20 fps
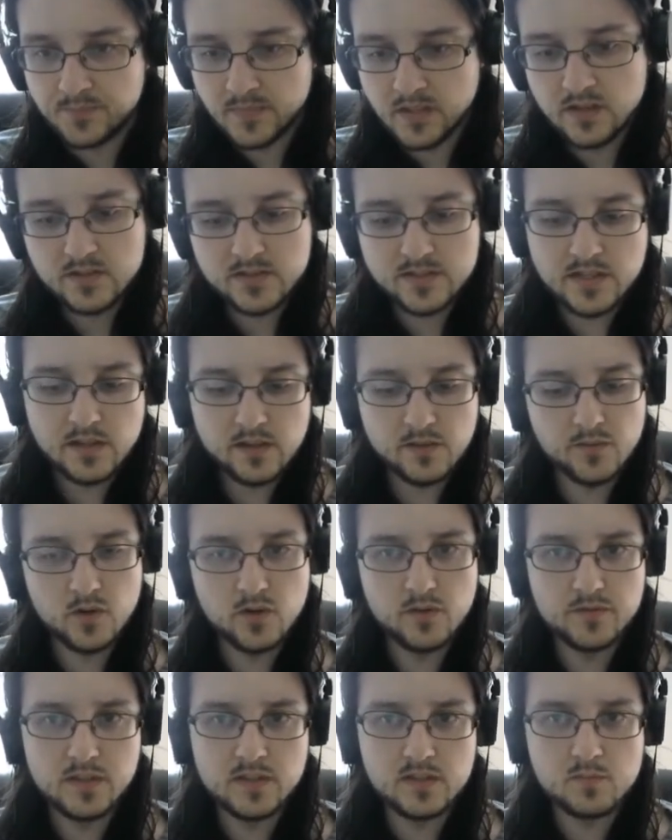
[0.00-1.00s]
Instead of
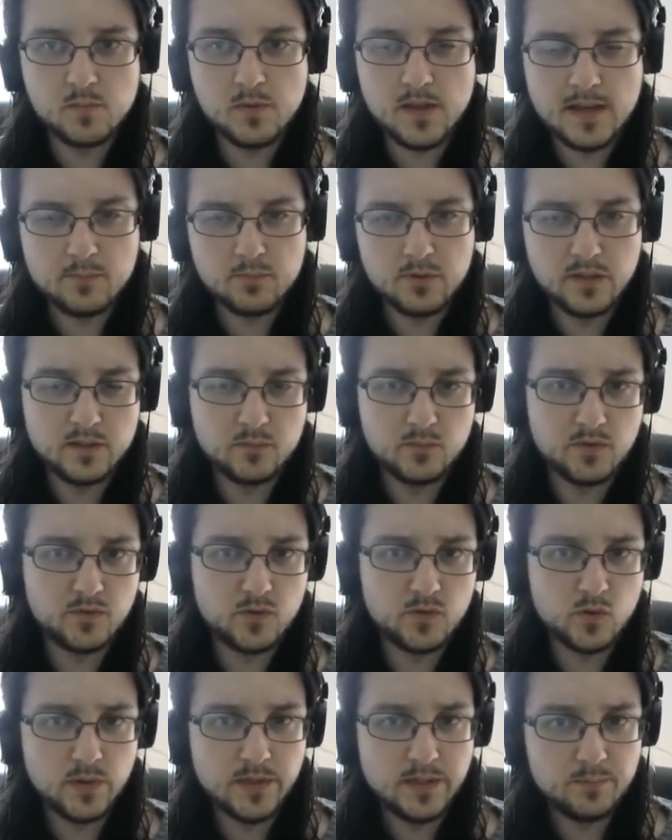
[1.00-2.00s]
all of these, black played the move
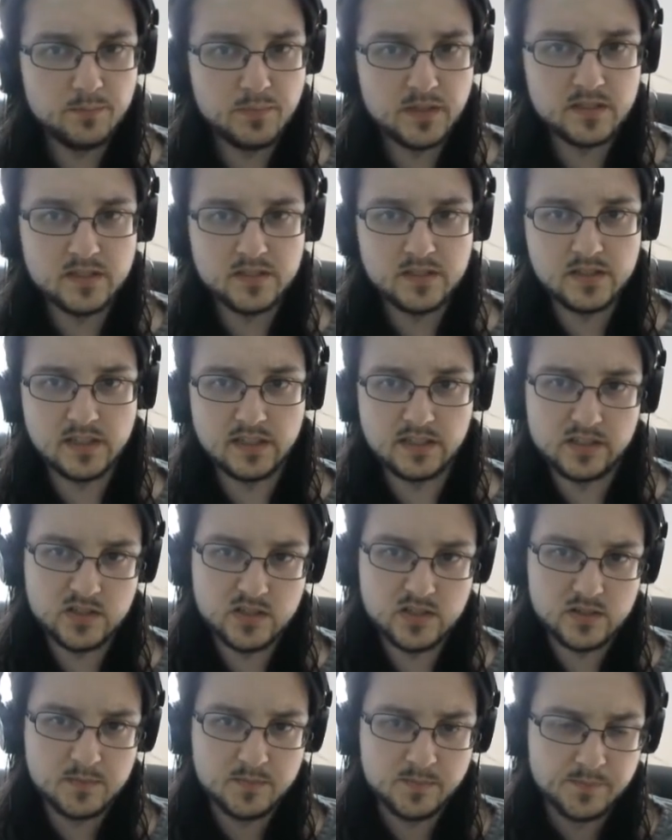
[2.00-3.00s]
queen
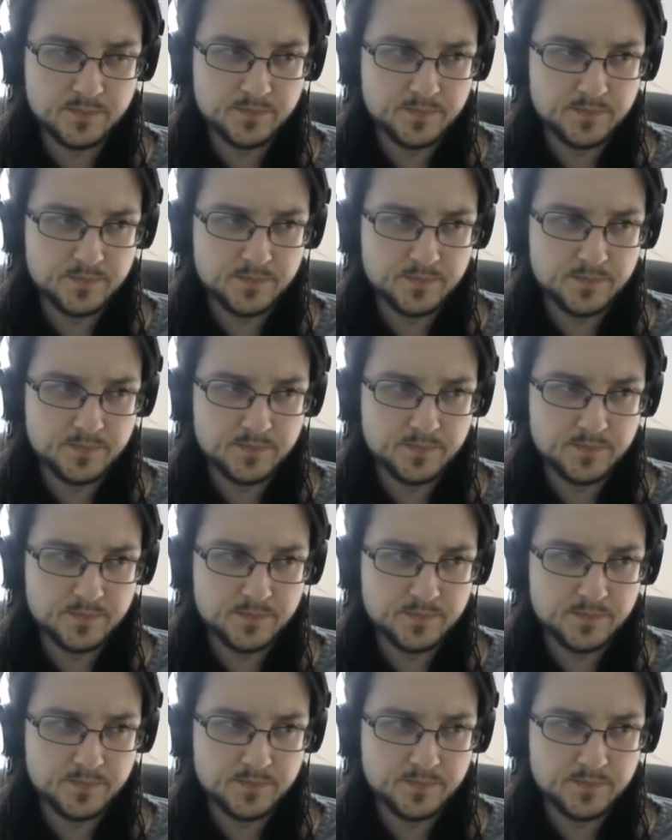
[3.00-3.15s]
b6.